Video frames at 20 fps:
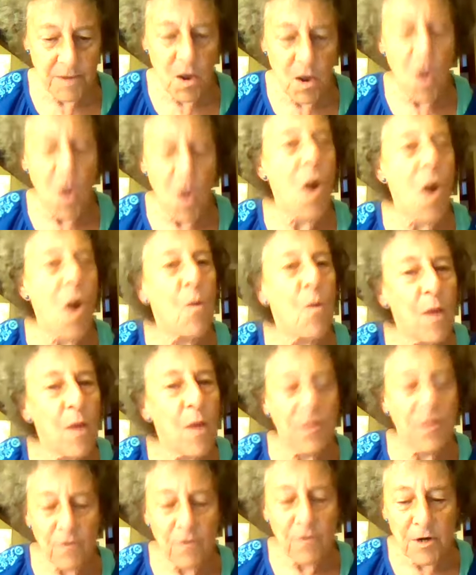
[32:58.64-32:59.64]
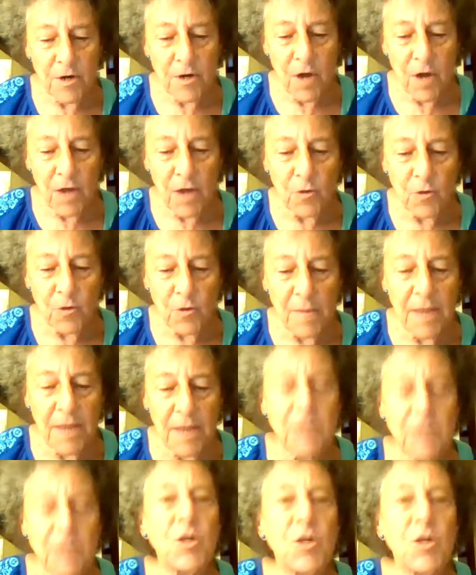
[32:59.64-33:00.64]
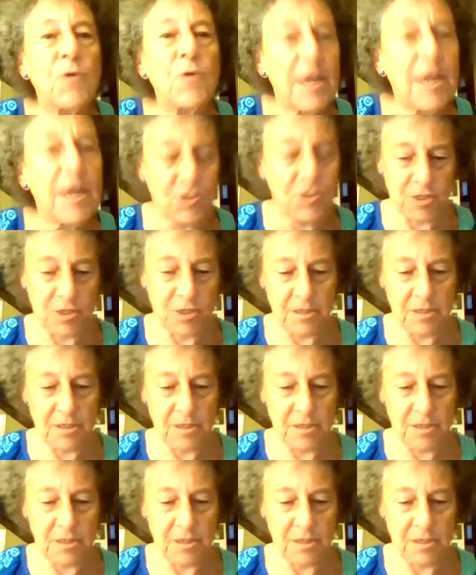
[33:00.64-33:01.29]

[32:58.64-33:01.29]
or whether or not you made a donation.